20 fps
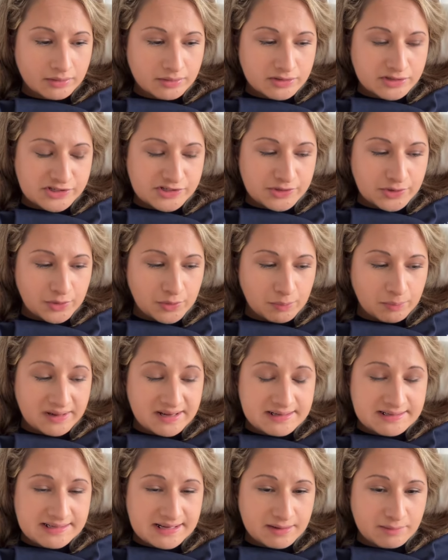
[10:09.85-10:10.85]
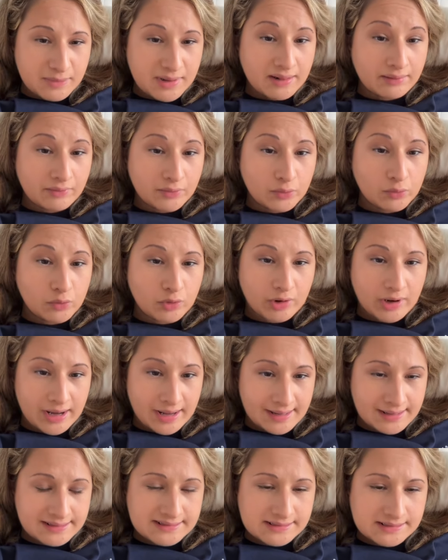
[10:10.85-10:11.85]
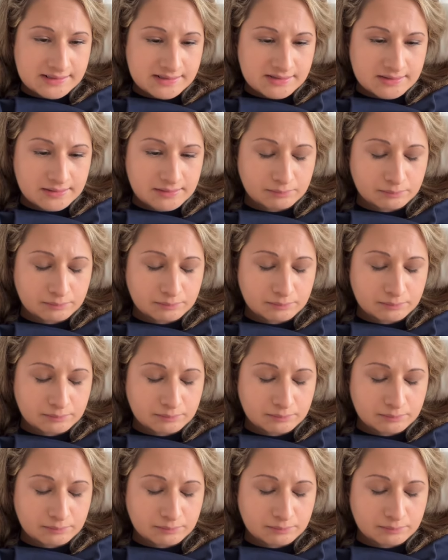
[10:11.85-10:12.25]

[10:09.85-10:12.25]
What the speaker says: So please give me a little grace.